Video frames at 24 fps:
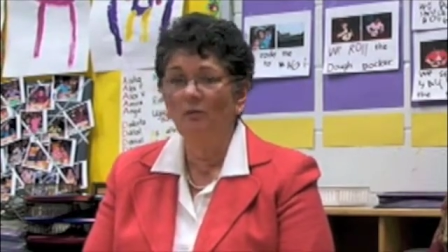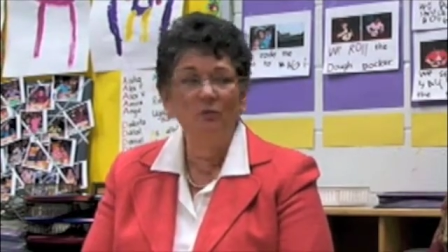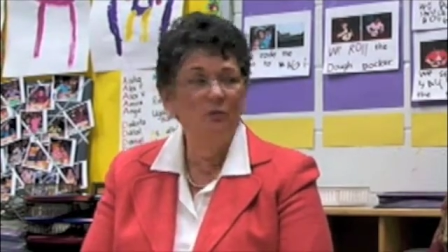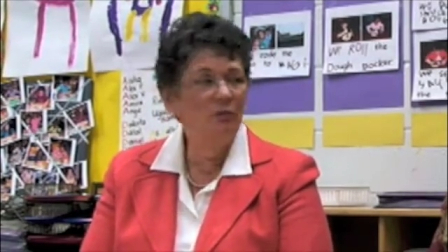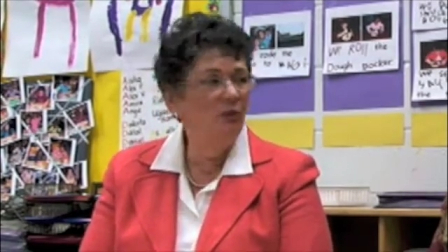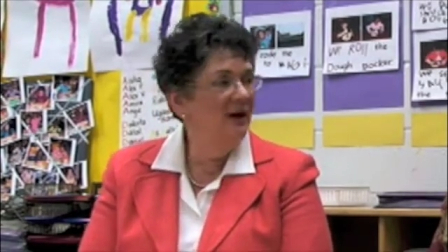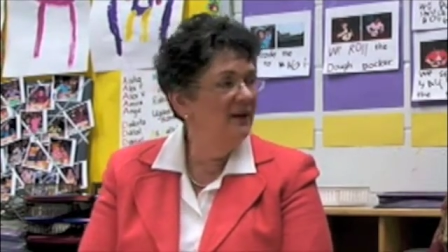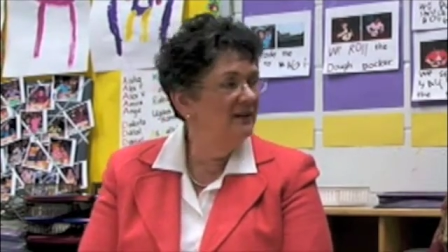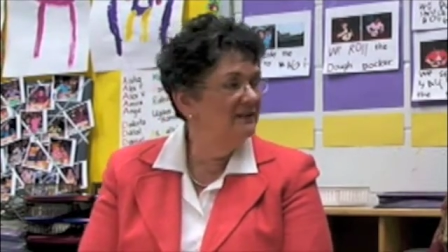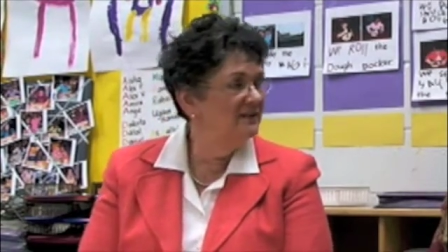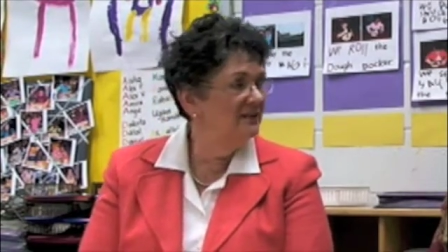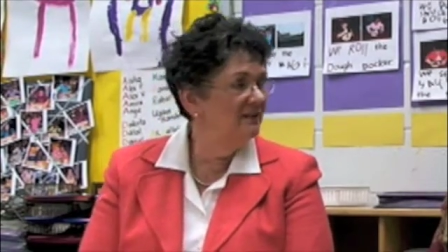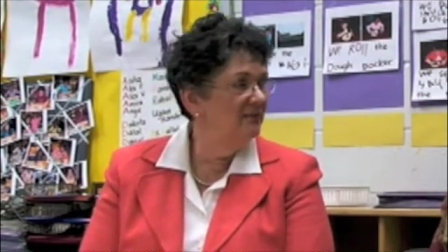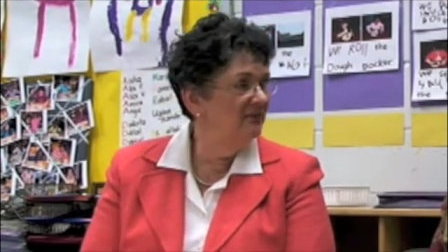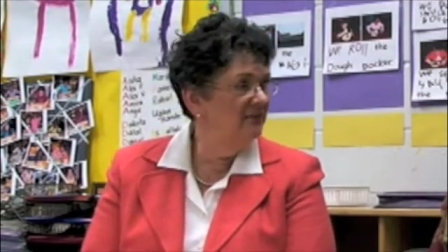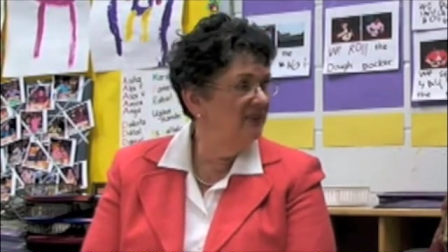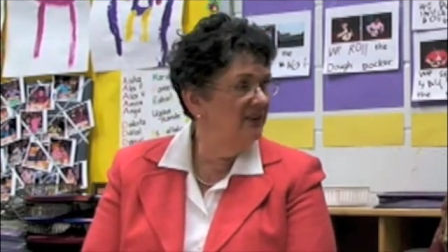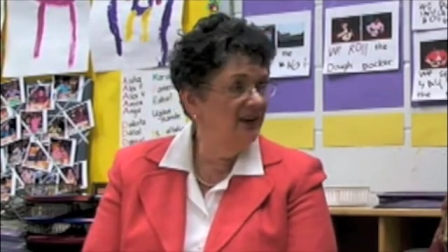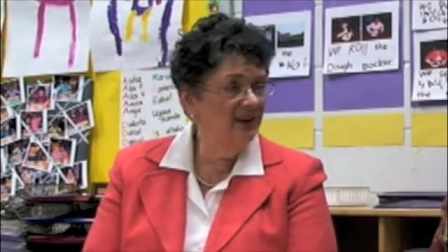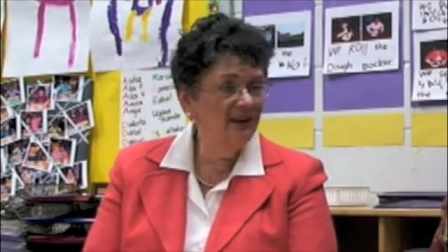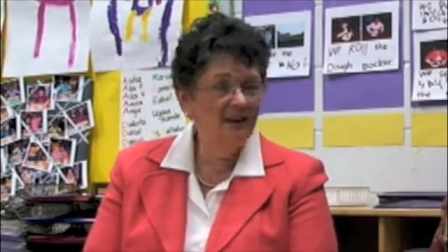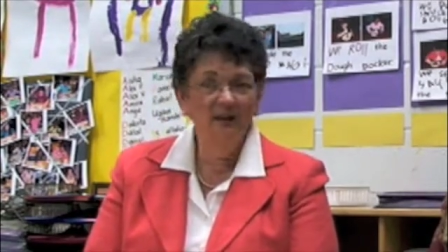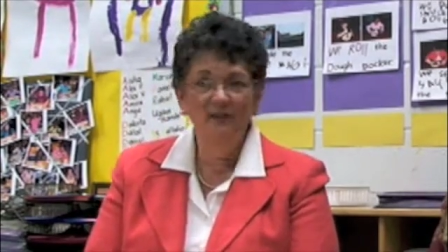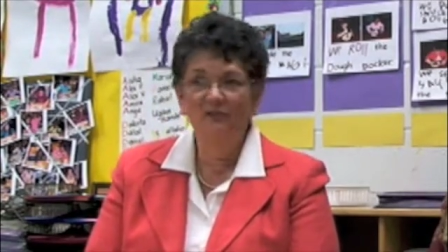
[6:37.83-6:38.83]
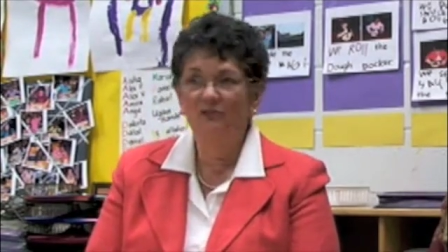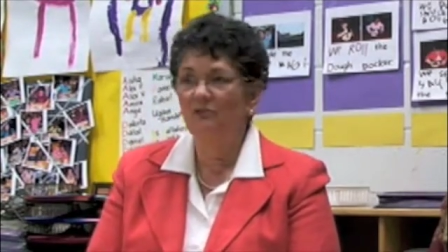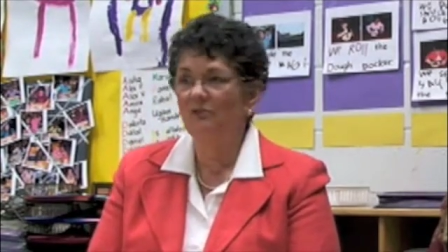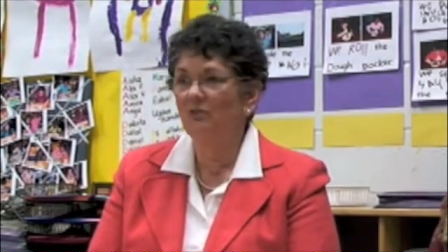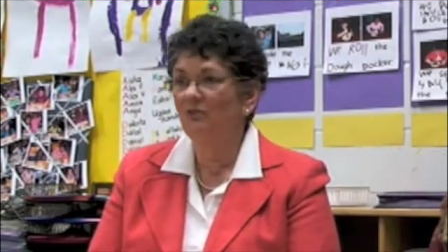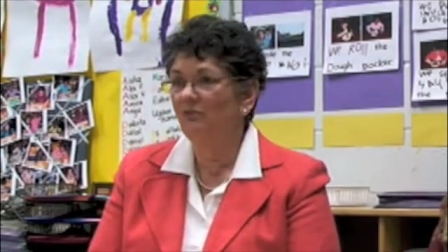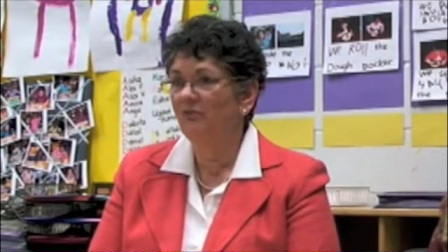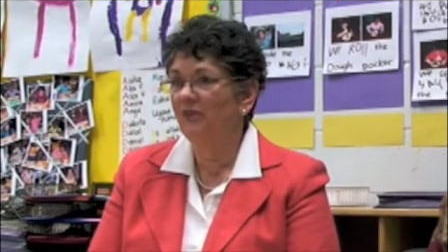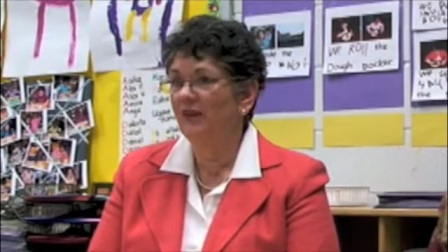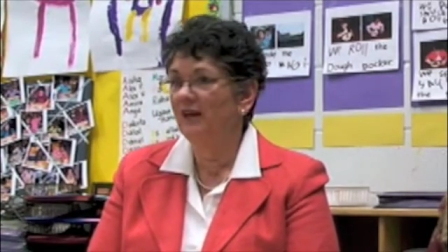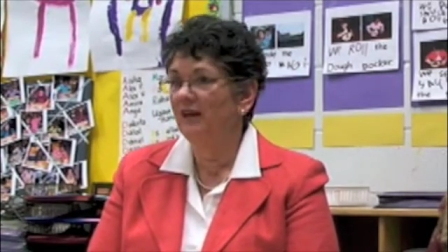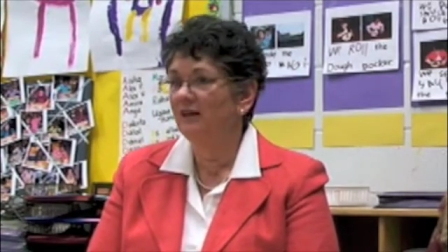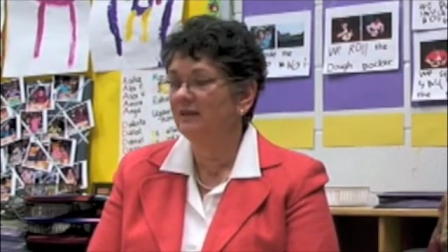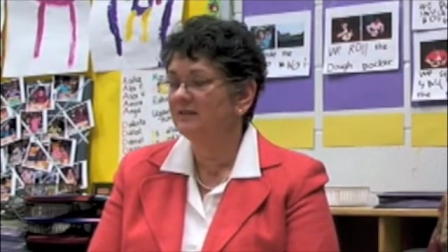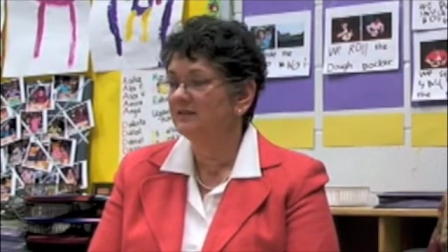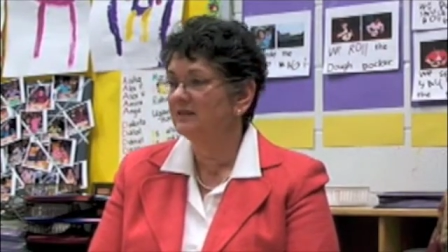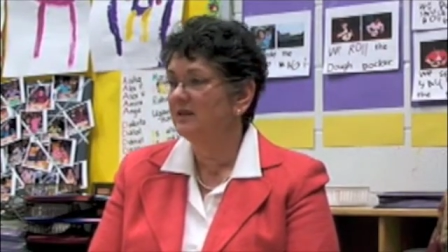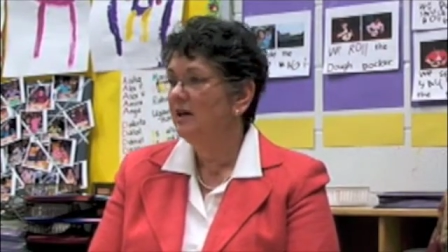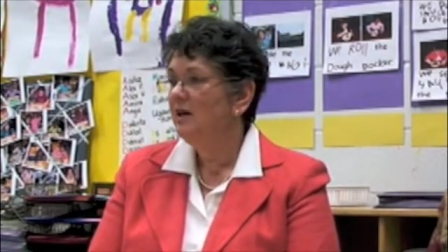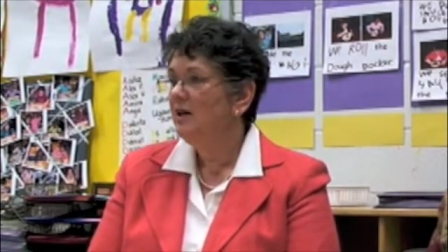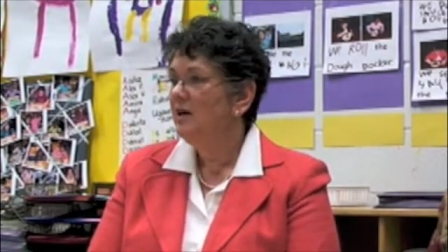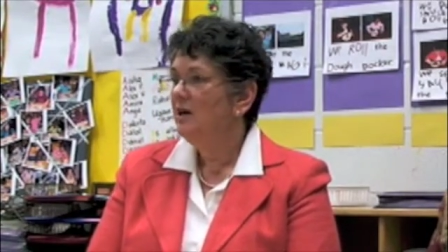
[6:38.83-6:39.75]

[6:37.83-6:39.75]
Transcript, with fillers: ways of thinking through things,